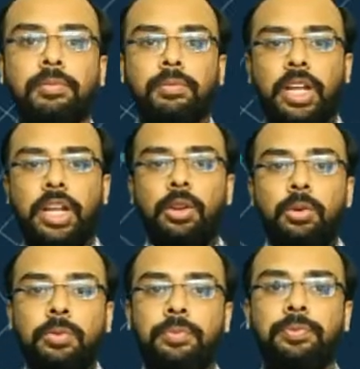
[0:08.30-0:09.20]

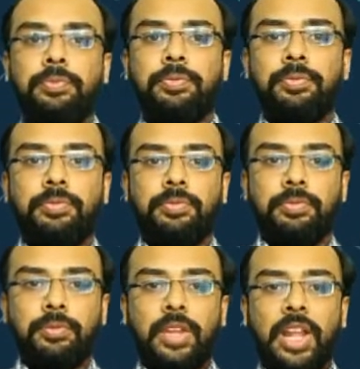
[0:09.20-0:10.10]
Hello,
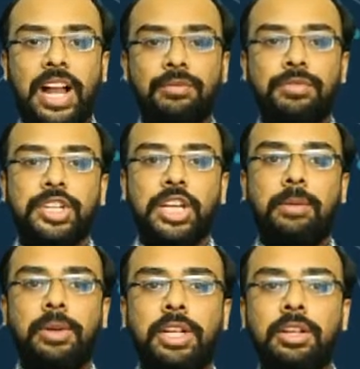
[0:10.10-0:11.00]
I am
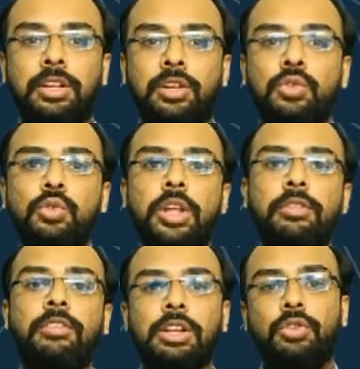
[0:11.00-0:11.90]
Vishal Parikh. Today
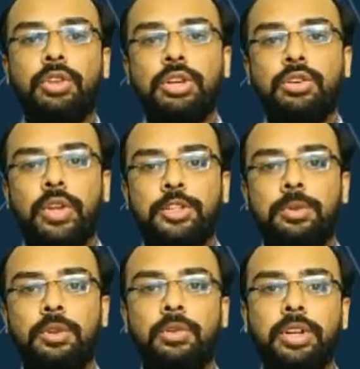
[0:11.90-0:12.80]
we will going to
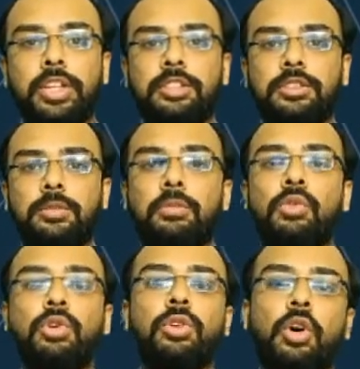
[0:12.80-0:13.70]
explore is
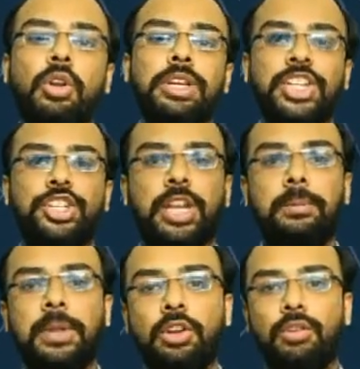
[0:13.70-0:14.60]
more on
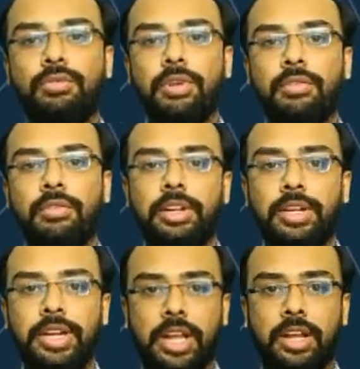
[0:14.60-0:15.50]
shaping of our
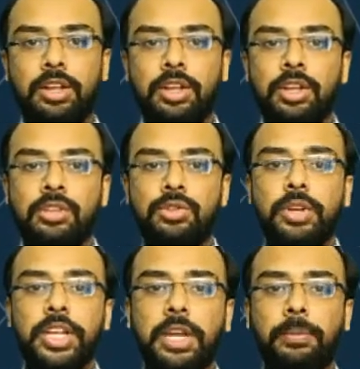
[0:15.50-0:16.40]
data.
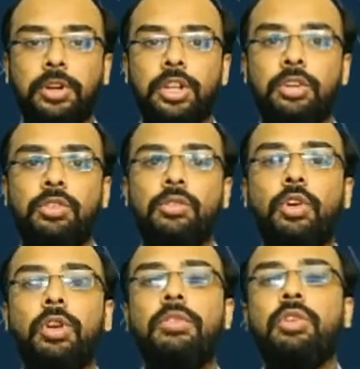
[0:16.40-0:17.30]
So in particular
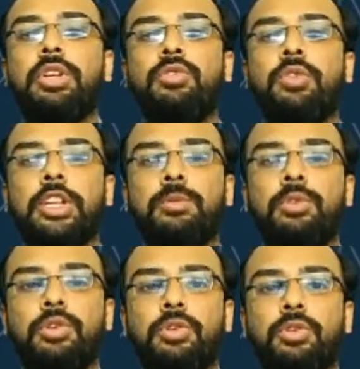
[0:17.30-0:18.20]
what we are going to
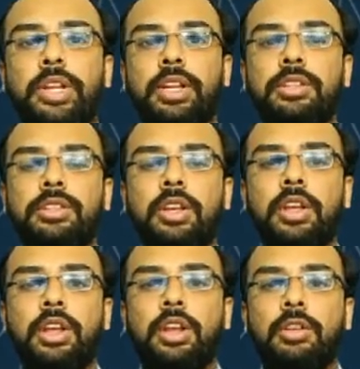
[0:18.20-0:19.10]
explore today is
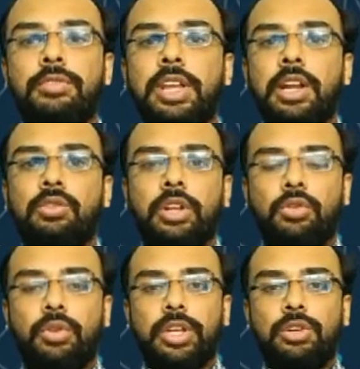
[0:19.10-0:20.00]
we are
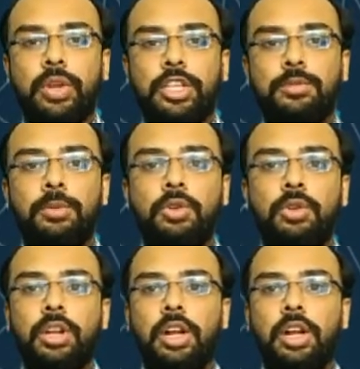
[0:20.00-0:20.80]
today going to explore